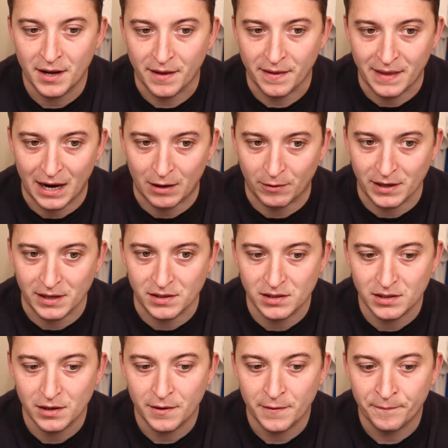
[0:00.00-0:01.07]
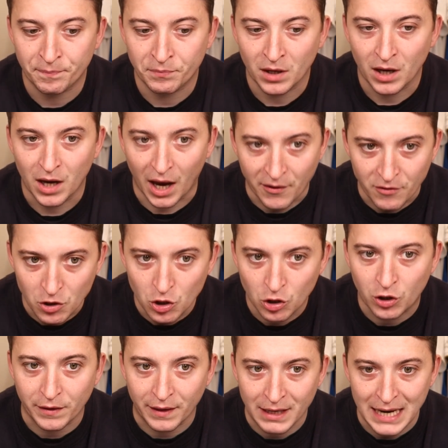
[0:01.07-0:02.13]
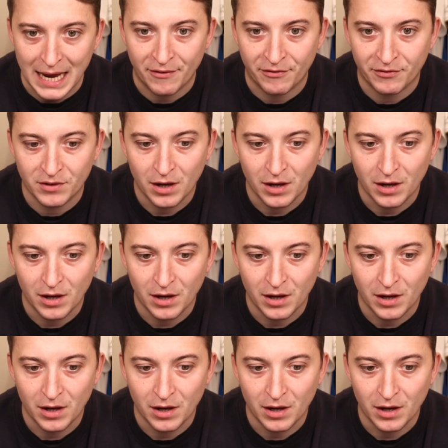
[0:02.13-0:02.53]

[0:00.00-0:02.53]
There is. If you look at the left,